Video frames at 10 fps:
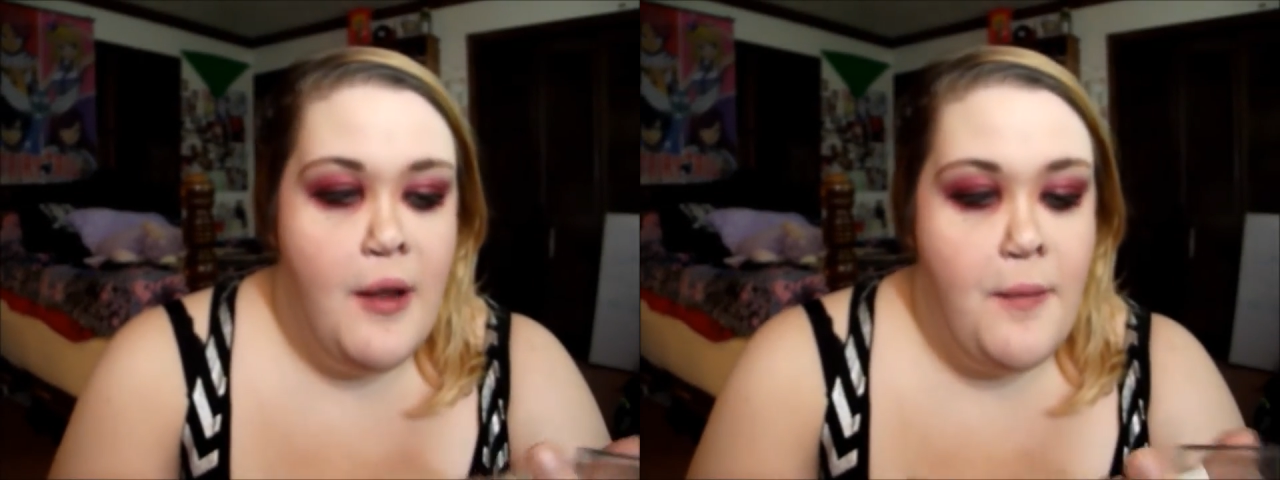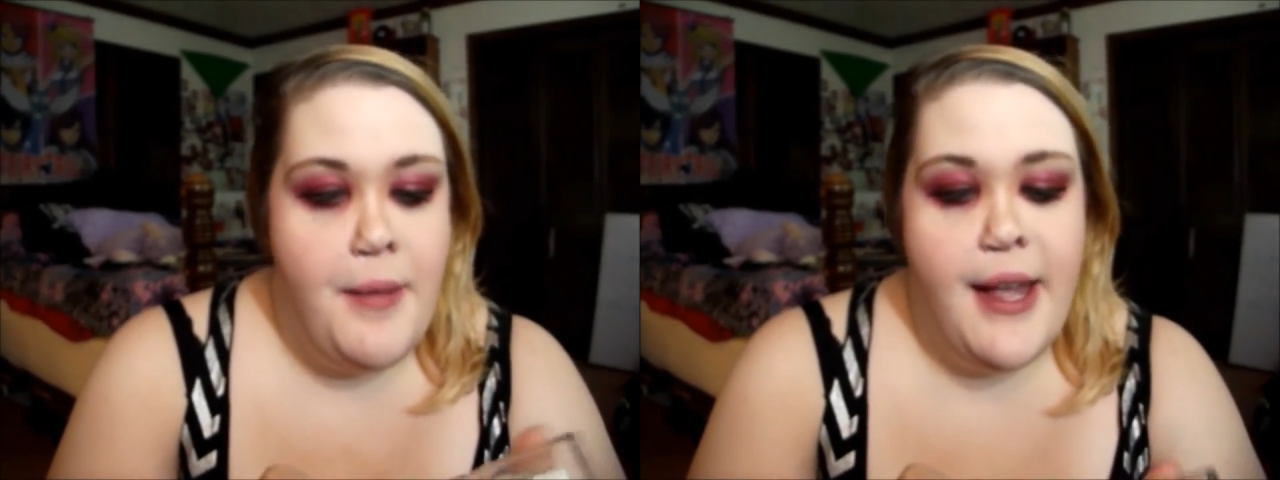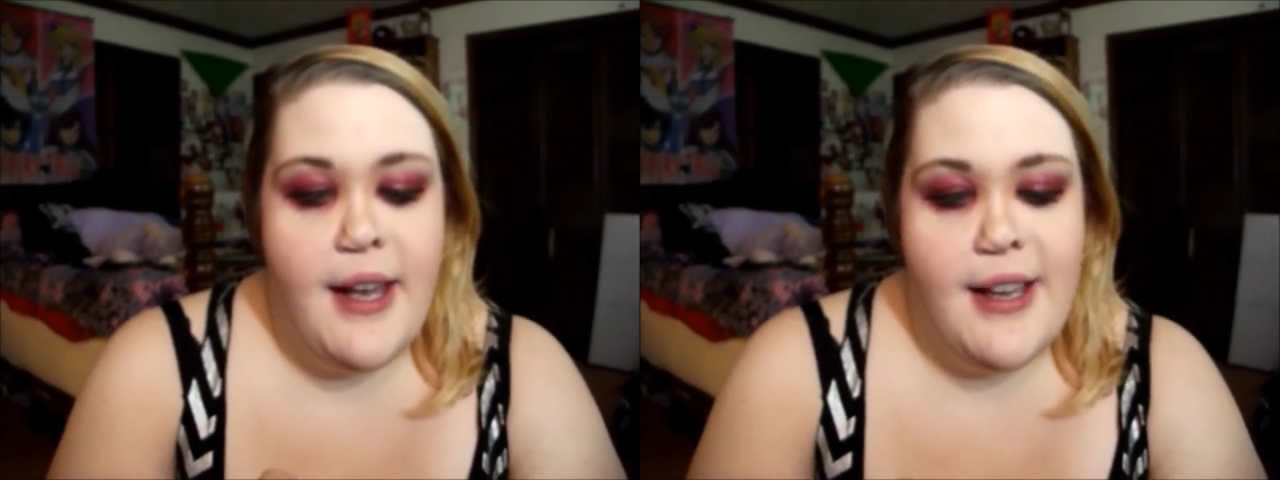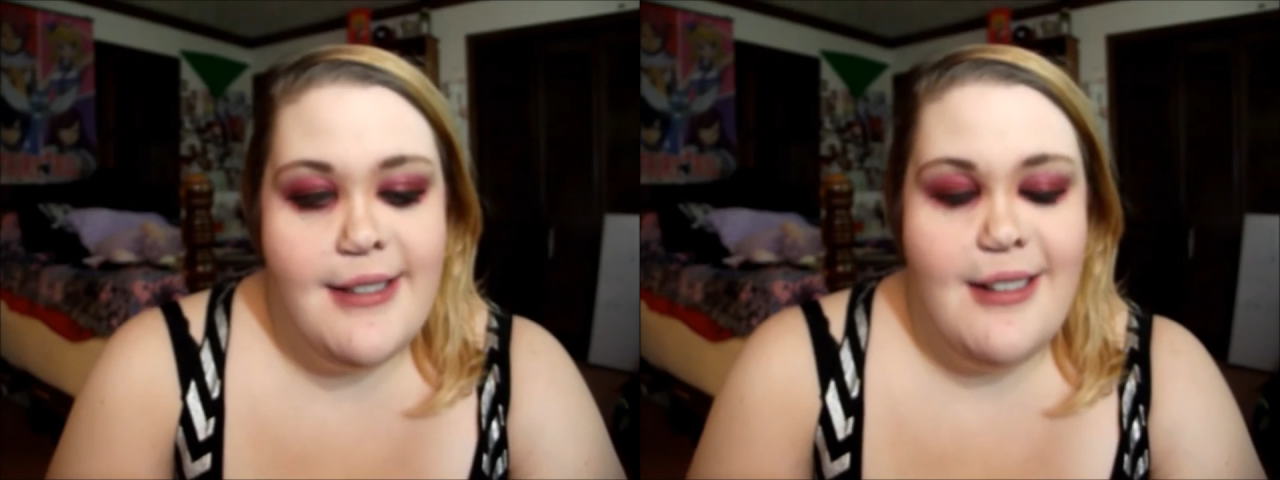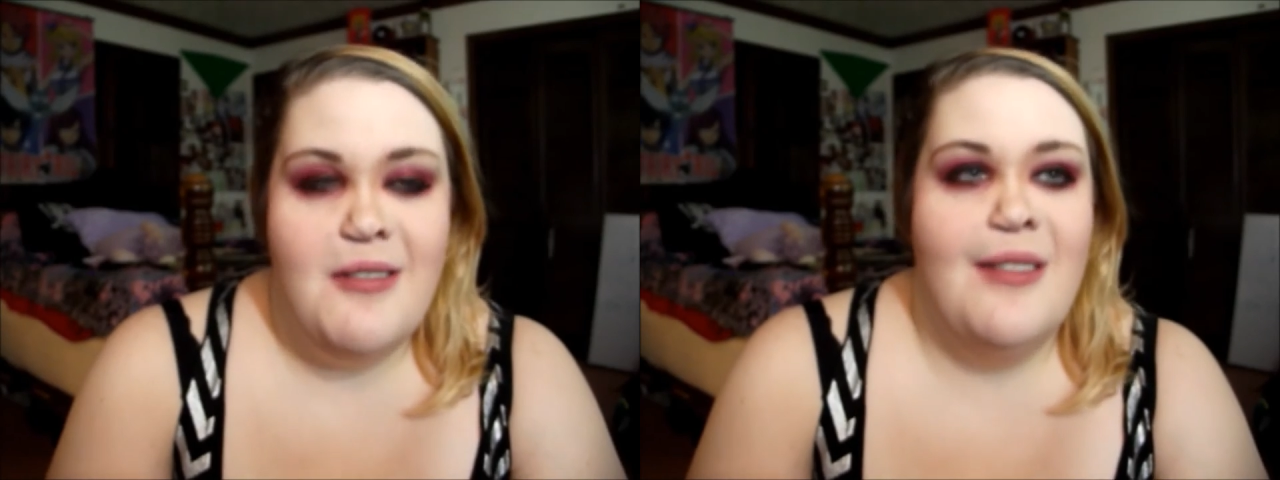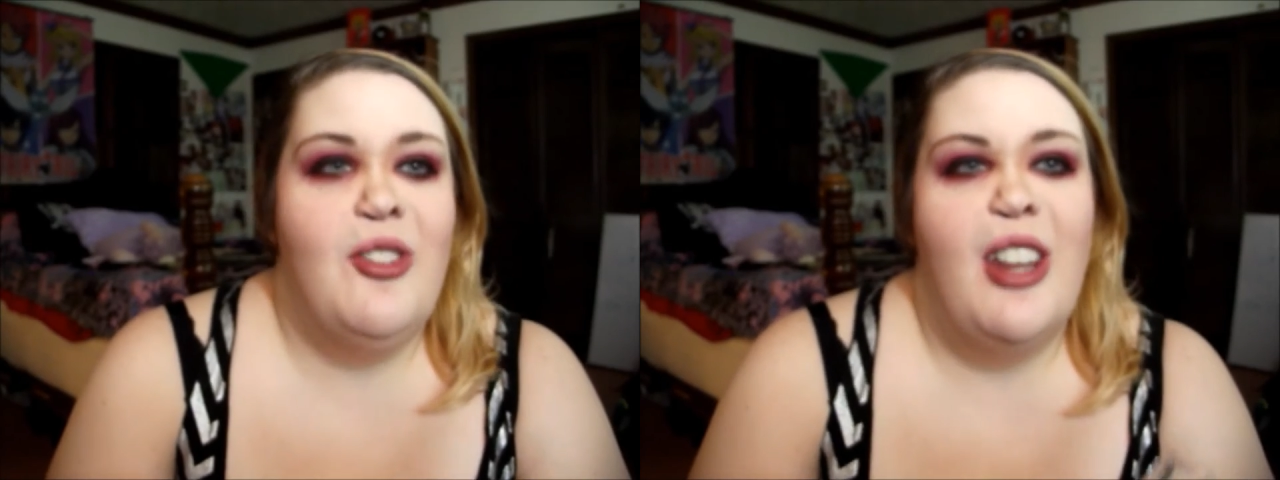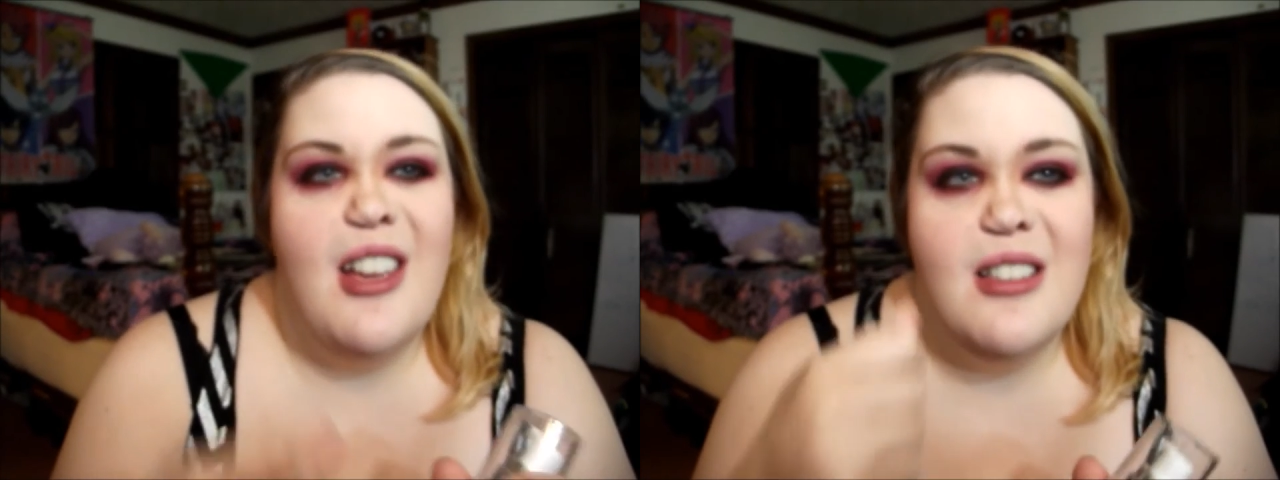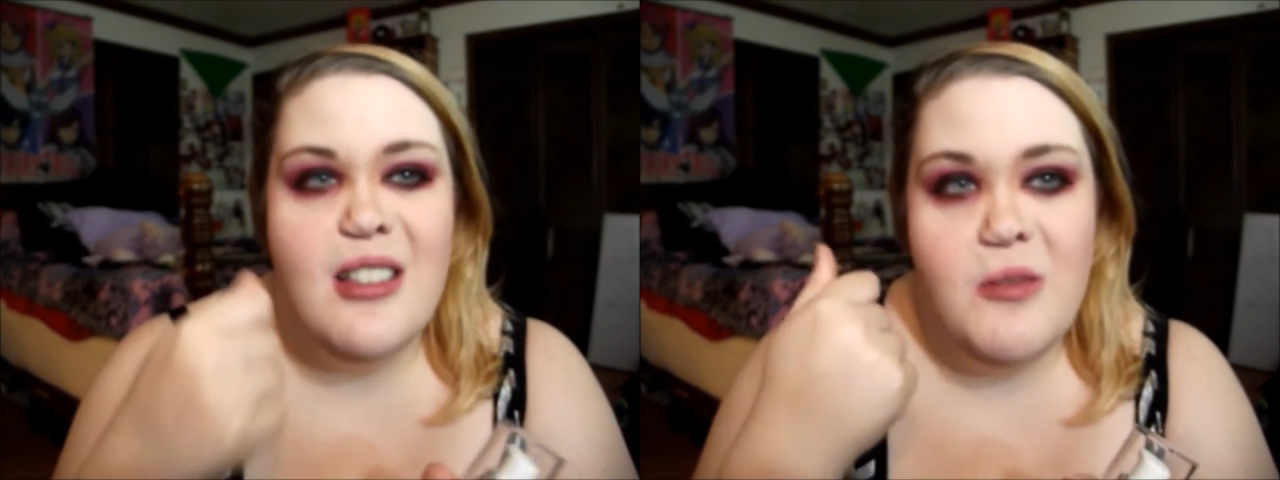because I don't have to
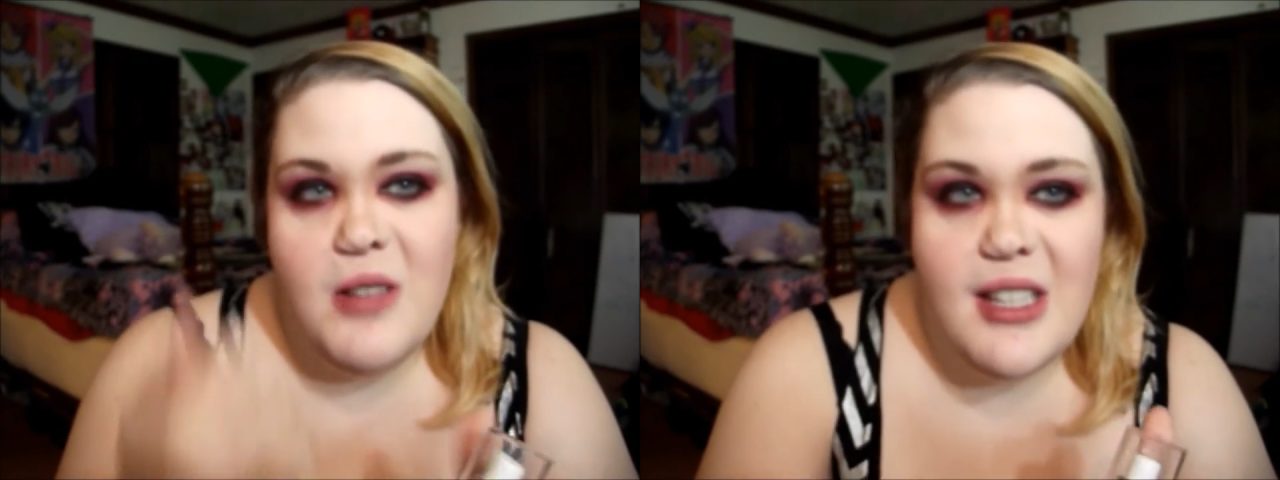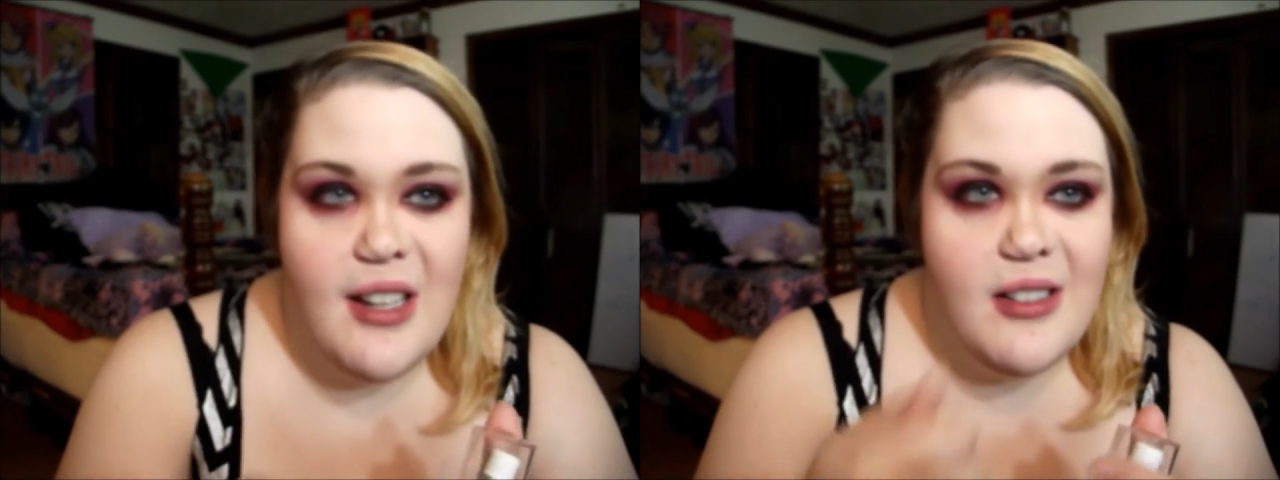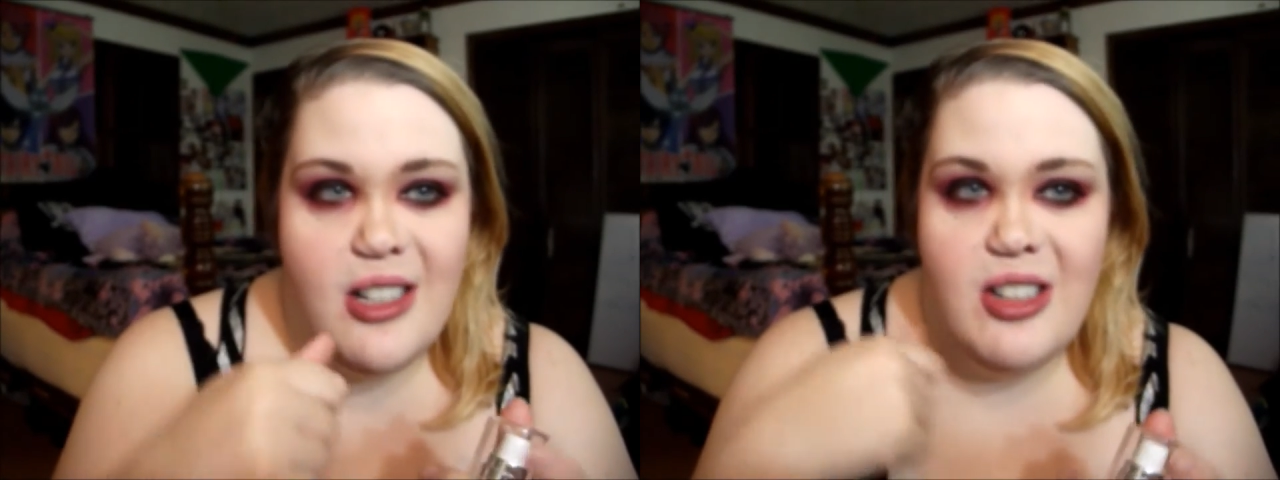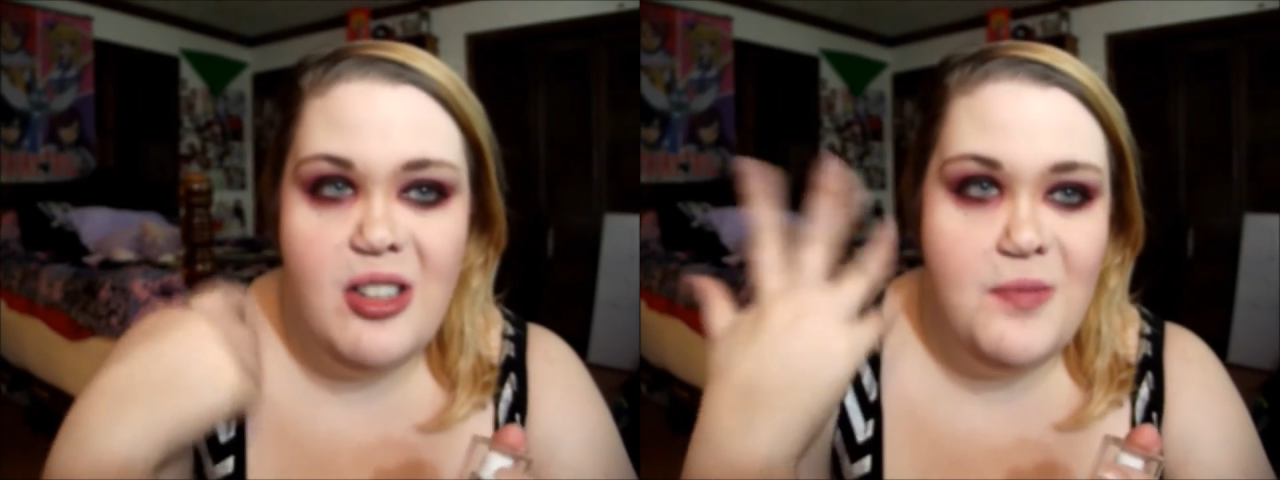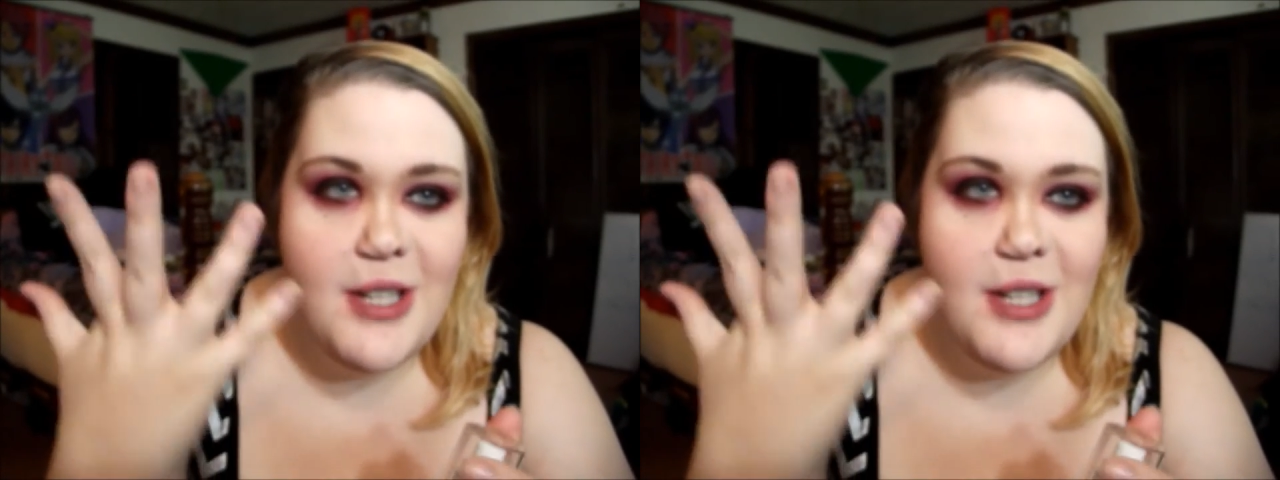like squeeze out tubes,